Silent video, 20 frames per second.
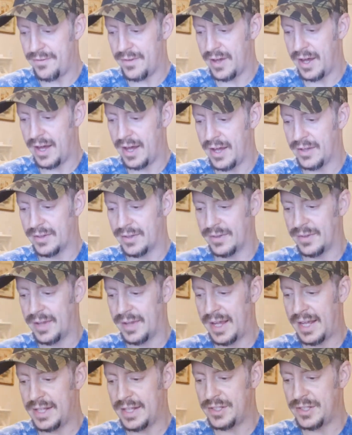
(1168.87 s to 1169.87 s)

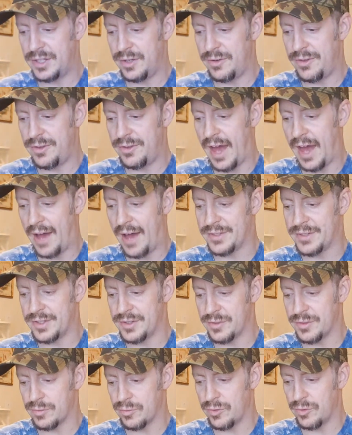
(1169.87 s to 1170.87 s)
late 2000s
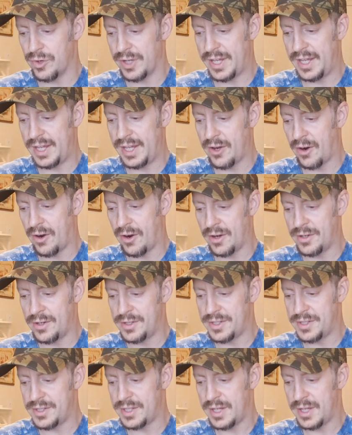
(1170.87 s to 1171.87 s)
rookie
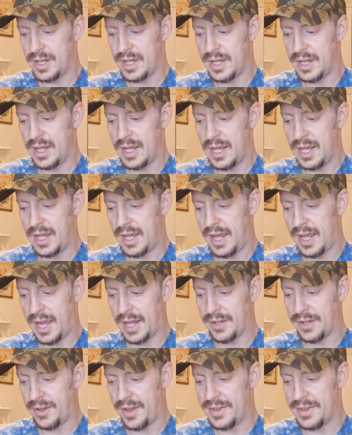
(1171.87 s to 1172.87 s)
cards. And
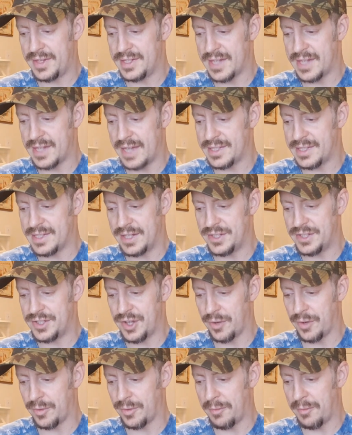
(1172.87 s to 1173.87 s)
a lot of these guys I just
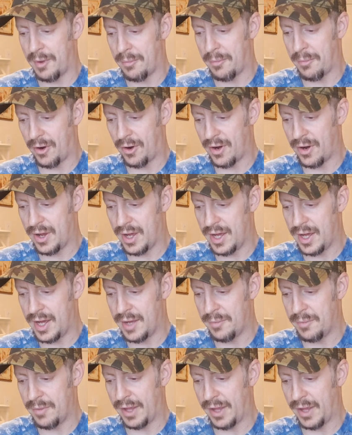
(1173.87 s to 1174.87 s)
don't remember.
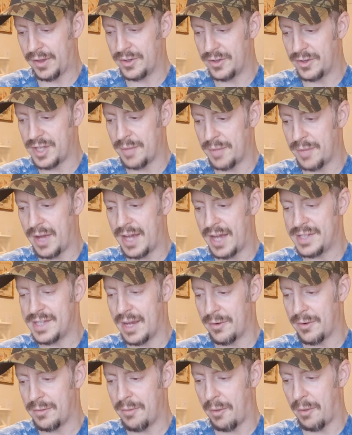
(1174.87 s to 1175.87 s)
Like there's some guys I
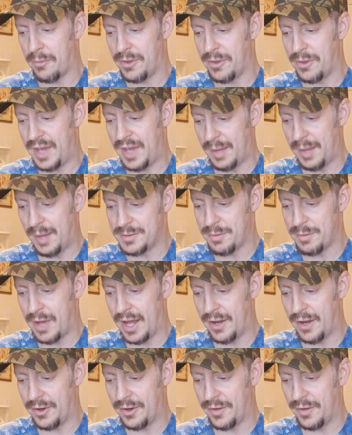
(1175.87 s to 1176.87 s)
remember the names, but I
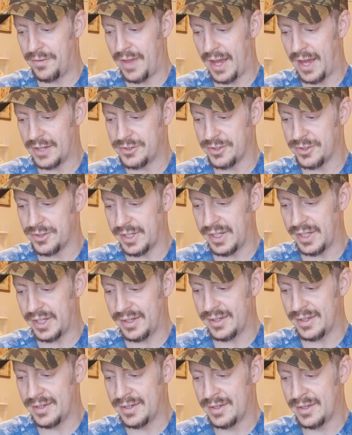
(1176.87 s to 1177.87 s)
don't know if they actually,
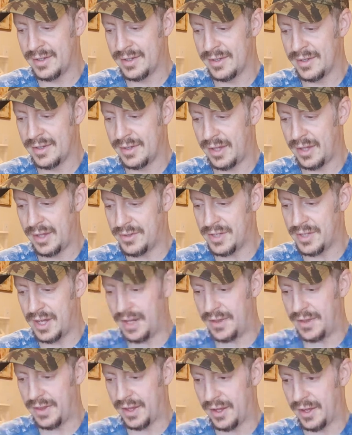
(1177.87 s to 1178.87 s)
did
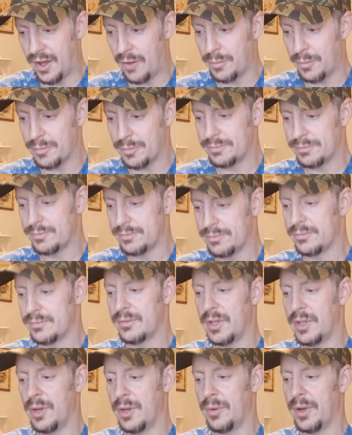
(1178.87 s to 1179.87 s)
anything. Oh,
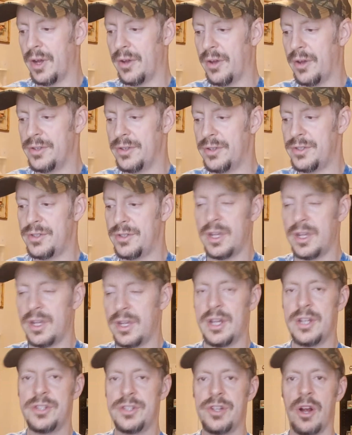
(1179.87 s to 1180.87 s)
there we go. There's
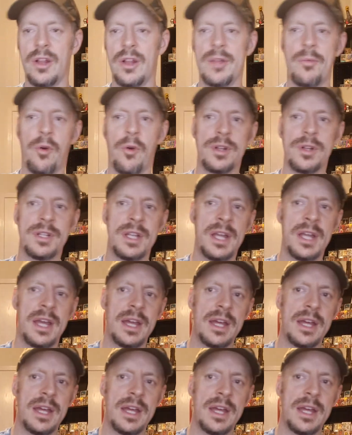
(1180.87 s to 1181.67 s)
Charlie Morton.